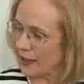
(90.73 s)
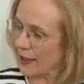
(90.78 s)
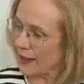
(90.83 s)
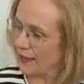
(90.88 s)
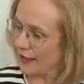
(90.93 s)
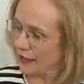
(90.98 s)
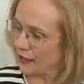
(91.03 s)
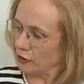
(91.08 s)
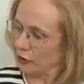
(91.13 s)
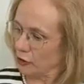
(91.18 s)

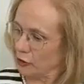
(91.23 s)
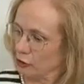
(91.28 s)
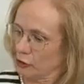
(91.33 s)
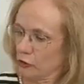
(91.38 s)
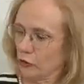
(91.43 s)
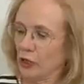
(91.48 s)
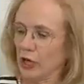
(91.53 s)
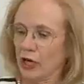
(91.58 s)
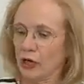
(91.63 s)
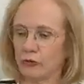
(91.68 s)
Thank
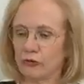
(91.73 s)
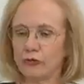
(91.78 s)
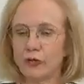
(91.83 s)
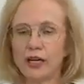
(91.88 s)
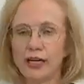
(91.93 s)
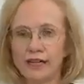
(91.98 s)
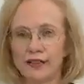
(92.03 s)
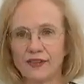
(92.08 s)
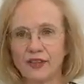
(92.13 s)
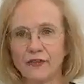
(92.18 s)
you.
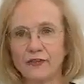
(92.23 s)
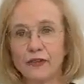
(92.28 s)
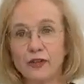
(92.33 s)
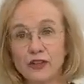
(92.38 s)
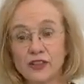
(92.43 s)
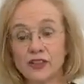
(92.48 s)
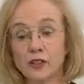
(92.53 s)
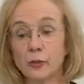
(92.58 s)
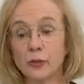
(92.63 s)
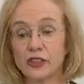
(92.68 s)
Right, the
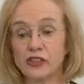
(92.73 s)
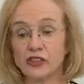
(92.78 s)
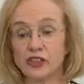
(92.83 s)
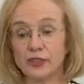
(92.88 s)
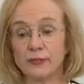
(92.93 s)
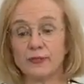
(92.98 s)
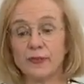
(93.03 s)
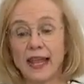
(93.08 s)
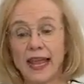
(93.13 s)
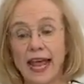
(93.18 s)
first question,
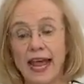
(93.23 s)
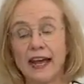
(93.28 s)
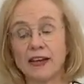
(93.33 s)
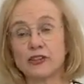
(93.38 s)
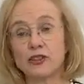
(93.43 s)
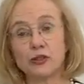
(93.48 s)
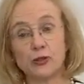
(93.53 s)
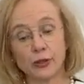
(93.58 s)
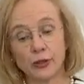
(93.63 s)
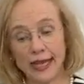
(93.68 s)
how
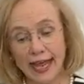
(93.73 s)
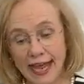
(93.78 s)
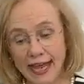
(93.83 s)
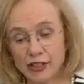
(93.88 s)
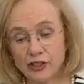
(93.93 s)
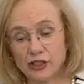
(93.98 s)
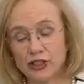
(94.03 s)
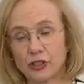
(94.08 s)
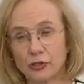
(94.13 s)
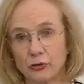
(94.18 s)
do you
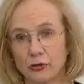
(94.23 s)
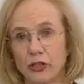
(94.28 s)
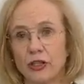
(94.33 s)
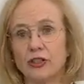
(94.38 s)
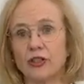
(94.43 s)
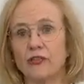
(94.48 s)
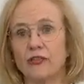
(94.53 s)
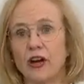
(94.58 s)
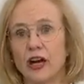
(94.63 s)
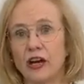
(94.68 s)
catch
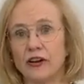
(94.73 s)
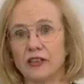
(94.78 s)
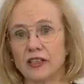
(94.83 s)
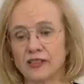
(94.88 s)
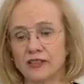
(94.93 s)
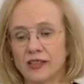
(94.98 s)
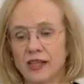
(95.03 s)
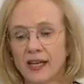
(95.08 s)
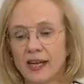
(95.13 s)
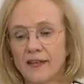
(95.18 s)

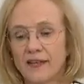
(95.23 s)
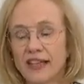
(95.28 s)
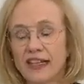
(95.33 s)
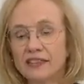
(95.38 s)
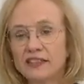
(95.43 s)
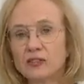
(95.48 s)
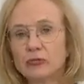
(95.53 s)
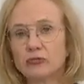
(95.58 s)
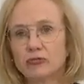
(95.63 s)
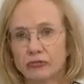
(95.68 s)
coronavirus?
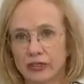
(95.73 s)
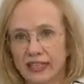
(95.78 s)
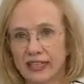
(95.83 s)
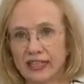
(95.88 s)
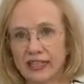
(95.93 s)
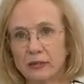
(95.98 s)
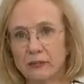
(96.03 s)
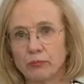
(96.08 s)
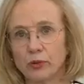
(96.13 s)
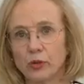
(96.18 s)
That's really
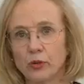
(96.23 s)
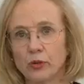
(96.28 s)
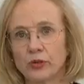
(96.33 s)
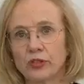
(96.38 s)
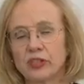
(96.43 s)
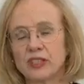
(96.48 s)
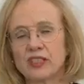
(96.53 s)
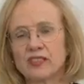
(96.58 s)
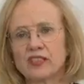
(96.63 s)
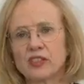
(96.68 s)
important.
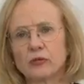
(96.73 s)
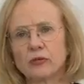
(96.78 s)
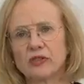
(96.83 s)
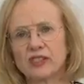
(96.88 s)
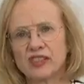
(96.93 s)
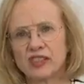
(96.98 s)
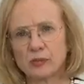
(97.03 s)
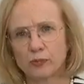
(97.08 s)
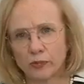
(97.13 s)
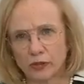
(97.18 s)
It's a
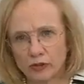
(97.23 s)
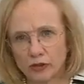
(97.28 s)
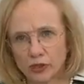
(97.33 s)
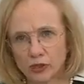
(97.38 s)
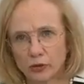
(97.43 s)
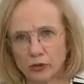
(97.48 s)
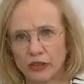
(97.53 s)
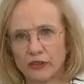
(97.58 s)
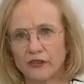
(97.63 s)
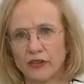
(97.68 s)

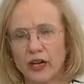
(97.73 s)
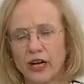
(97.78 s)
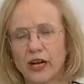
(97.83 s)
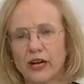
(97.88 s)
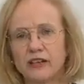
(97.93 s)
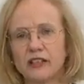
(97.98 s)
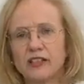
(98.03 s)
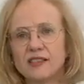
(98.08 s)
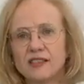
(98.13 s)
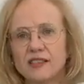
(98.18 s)
respiratory
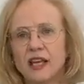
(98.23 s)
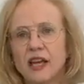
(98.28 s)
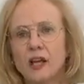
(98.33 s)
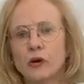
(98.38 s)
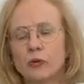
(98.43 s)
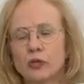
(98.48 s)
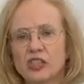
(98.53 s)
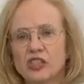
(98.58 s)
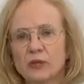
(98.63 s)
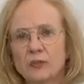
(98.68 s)
virus,
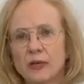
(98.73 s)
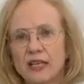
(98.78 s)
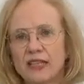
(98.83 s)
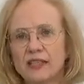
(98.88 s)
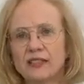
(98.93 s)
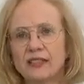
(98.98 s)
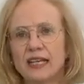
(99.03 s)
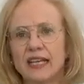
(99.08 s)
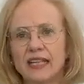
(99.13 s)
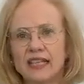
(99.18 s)
which
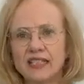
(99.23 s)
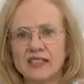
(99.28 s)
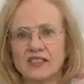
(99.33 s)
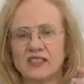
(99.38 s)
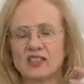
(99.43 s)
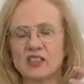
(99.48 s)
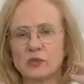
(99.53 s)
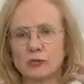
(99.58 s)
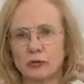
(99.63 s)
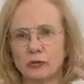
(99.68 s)
means it is
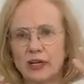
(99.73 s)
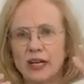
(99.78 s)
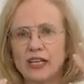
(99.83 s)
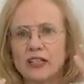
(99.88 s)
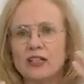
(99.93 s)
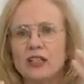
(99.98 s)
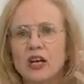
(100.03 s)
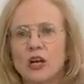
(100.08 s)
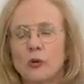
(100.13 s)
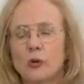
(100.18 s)
spread
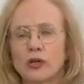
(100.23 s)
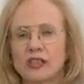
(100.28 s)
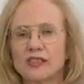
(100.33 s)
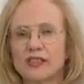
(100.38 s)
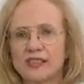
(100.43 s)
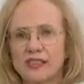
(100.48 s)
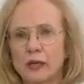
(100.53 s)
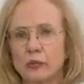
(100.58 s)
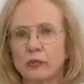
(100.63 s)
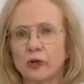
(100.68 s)
when
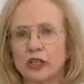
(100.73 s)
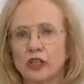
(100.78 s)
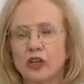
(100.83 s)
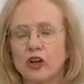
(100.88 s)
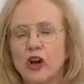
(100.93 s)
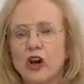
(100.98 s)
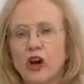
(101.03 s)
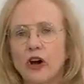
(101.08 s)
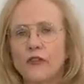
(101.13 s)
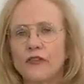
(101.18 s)
someone
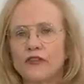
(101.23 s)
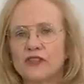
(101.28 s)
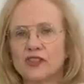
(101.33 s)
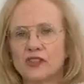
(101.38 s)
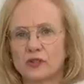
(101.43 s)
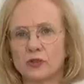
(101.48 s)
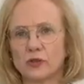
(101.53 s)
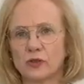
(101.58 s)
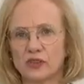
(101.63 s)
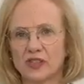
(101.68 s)
coughs
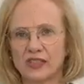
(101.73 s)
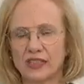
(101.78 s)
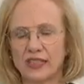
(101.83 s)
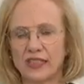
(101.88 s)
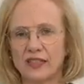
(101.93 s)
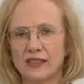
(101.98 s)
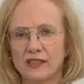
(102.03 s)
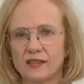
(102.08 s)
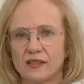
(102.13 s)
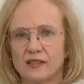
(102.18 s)
or
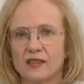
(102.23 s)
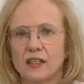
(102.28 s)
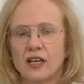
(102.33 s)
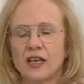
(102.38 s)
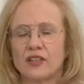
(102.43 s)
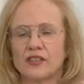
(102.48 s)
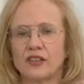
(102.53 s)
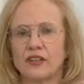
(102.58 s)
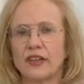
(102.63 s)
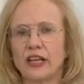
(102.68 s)
sneezes.
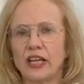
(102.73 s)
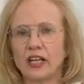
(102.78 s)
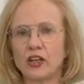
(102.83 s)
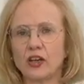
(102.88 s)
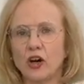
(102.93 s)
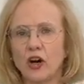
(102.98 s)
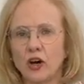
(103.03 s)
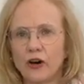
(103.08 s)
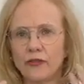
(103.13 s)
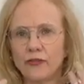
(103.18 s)
So they
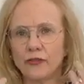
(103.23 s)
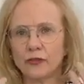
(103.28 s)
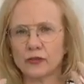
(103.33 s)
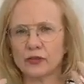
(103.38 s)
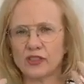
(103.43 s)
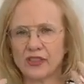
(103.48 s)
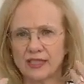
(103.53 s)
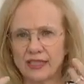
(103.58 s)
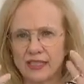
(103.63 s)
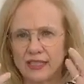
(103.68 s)
cough or
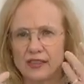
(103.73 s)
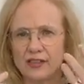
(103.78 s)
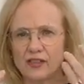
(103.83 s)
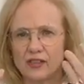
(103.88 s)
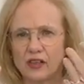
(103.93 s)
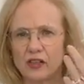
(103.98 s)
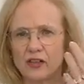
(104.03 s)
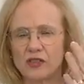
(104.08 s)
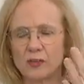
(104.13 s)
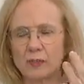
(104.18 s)
sneeze
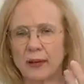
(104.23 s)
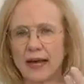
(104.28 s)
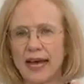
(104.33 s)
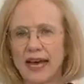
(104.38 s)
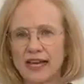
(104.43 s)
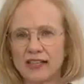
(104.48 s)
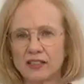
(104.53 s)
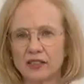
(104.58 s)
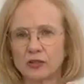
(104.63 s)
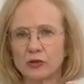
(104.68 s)
those
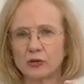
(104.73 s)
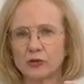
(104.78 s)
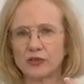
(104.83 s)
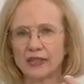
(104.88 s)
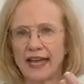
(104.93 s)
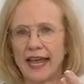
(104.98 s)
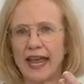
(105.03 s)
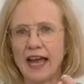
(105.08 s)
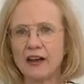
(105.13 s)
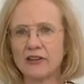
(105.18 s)
particles
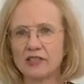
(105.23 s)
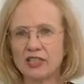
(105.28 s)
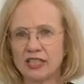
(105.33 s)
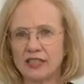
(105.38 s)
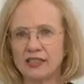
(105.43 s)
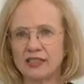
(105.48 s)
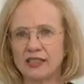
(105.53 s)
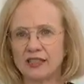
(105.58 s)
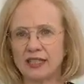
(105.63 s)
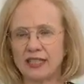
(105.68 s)
out
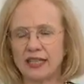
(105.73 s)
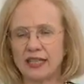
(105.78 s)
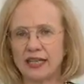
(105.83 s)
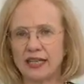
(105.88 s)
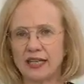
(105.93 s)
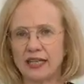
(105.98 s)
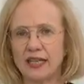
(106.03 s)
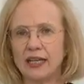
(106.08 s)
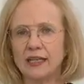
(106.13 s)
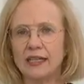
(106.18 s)
into the
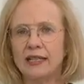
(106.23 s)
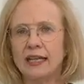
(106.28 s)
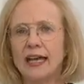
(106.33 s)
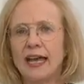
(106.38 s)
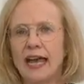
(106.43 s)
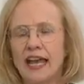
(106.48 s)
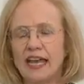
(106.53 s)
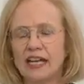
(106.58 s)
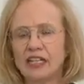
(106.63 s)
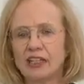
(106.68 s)
air,
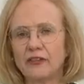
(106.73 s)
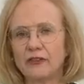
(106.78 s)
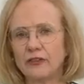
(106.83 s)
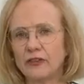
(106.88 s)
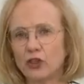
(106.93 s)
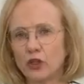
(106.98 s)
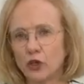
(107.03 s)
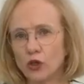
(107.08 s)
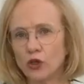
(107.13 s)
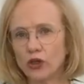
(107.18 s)
and if
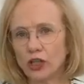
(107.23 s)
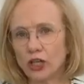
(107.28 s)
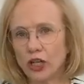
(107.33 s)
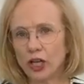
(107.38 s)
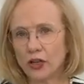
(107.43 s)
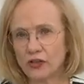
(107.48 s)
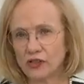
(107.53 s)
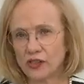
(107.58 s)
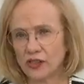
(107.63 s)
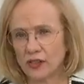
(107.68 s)
you're
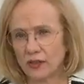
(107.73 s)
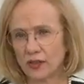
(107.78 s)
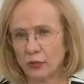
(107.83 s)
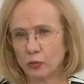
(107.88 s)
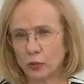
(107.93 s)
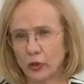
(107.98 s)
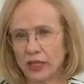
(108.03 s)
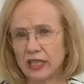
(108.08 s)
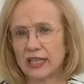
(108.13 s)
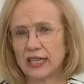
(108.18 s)
closer than
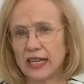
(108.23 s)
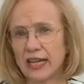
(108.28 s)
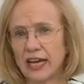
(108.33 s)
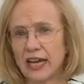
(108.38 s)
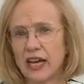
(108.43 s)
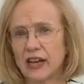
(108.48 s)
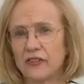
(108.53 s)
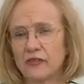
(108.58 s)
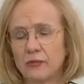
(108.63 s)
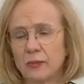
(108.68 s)

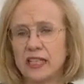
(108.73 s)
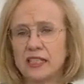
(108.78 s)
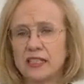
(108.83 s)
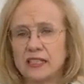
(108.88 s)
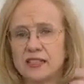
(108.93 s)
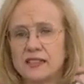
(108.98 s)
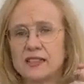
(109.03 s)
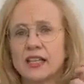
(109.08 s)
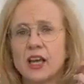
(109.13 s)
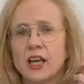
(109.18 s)
1.5
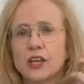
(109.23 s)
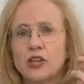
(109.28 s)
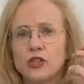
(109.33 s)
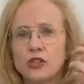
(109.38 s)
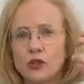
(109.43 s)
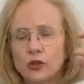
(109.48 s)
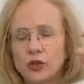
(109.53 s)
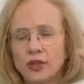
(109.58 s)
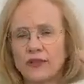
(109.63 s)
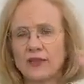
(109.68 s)
metres,
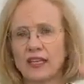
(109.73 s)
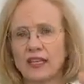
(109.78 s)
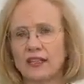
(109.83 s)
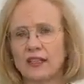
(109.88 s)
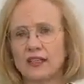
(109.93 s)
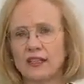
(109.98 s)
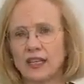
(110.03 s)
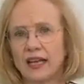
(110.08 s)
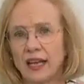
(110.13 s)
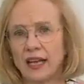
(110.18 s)
you can
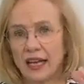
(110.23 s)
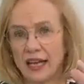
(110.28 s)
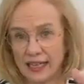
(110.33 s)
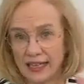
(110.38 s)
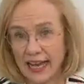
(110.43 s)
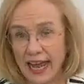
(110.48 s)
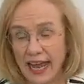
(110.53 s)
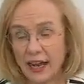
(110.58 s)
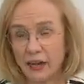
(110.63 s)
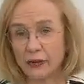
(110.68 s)
then
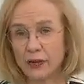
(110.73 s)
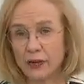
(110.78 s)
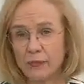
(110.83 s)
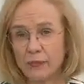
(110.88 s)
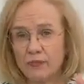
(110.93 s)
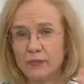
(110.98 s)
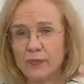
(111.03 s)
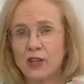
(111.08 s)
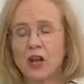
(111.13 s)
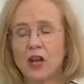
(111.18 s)
inhale
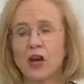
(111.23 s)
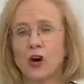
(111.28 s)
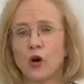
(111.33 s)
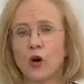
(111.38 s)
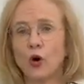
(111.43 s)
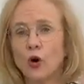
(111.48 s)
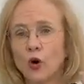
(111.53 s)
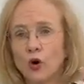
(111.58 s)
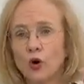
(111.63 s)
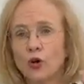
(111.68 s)
them,
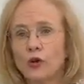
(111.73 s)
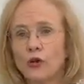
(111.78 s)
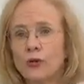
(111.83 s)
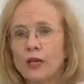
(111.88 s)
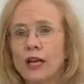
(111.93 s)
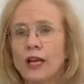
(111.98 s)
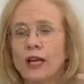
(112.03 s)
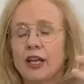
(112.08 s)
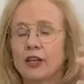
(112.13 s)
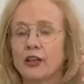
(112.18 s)
or
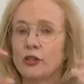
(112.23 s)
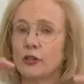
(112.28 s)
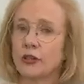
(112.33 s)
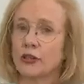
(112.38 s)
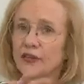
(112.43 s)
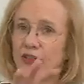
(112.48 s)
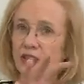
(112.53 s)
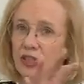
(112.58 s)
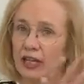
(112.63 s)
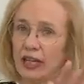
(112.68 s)

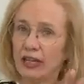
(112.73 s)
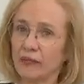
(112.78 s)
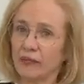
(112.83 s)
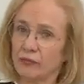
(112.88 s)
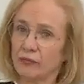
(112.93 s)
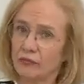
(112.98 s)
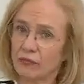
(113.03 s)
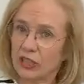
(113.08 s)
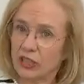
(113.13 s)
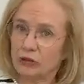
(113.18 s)
they
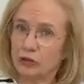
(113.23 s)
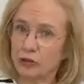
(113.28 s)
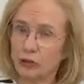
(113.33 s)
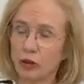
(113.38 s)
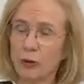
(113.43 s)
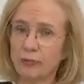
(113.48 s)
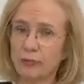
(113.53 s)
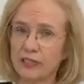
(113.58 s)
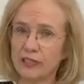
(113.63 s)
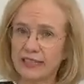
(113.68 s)
can
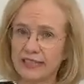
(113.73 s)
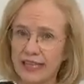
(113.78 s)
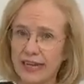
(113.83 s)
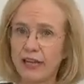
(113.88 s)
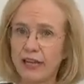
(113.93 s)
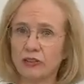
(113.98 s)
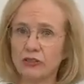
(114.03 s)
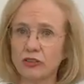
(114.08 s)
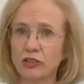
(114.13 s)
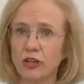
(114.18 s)
drop
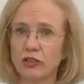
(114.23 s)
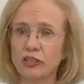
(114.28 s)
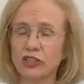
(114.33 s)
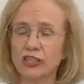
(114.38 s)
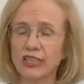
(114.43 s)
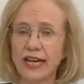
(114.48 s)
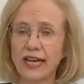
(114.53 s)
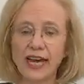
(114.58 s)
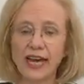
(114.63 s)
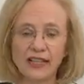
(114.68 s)
down onto
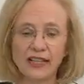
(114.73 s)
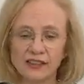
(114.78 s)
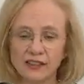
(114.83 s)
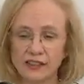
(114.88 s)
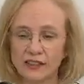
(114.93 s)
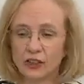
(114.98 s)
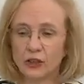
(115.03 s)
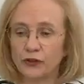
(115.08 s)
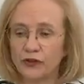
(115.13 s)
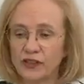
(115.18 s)
hard
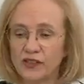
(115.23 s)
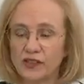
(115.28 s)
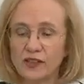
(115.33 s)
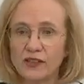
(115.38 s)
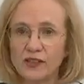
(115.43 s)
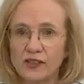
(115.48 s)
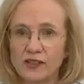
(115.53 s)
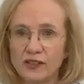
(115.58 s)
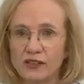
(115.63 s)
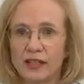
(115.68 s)

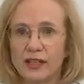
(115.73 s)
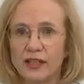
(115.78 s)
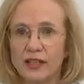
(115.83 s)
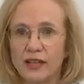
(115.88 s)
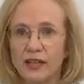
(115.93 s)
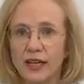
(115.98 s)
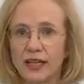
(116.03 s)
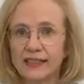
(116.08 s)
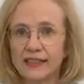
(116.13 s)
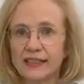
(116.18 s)
surfaces
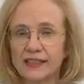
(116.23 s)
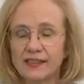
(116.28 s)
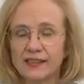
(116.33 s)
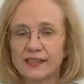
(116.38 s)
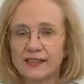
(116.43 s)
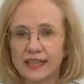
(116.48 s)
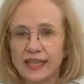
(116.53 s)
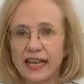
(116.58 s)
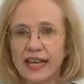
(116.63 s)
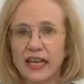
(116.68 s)
like this
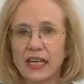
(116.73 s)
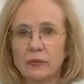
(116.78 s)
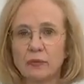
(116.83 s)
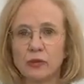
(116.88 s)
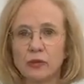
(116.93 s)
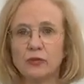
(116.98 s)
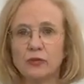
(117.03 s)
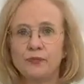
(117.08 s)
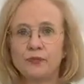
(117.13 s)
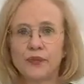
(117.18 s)

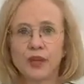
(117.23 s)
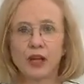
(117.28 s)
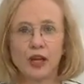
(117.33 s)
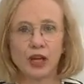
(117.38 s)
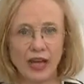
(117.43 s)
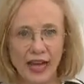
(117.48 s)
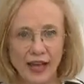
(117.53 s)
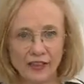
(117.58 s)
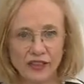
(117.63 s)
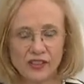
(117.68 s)
table,
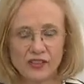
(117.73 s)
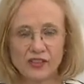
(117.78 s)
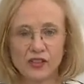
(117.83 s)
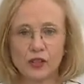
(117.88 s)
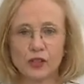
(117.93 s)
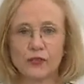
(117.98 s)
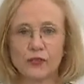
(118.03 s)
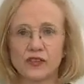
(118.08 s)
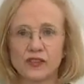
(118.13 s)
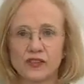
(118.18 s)
other
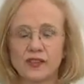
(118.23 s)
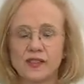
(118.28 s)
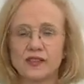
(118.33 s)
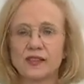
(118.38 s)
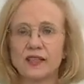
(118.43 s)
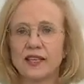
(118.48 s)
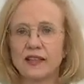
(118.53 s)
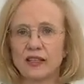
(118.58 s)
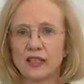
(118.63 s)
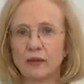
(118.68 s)
surfaces,
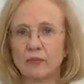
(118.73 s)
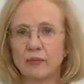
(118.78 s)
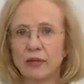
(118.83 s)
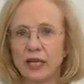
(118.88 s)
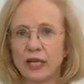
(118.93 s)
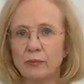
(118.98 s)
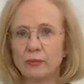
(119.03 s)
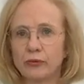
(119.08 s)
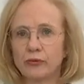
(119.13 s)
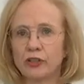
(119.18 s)
and then
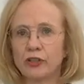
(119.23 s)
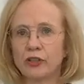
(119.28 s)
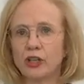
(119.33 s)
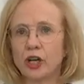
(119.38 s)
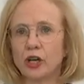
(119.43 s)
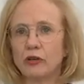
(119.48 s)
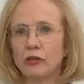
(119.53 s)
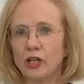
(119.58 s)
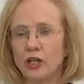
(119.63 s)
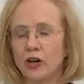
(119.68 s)
people can
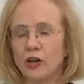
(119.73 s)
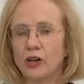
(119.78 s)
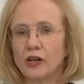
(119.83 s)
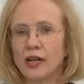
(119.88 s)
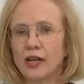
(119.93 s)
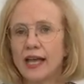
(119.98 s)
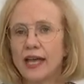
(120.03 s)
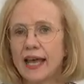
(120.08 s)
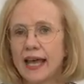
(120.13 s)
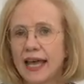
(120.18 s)
go along
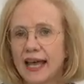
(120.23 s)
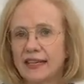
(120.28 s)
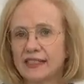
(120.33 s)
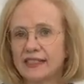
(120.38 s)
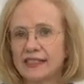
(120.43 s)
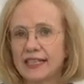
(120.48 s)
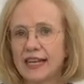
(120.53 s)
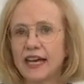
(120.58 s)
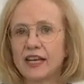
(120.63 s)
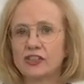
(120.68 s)
and
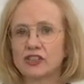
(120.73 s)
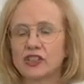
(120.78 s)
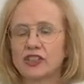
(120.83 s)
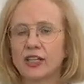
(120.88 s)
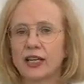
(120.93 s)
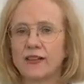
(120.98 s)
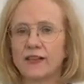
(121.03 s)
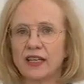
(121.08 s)
touch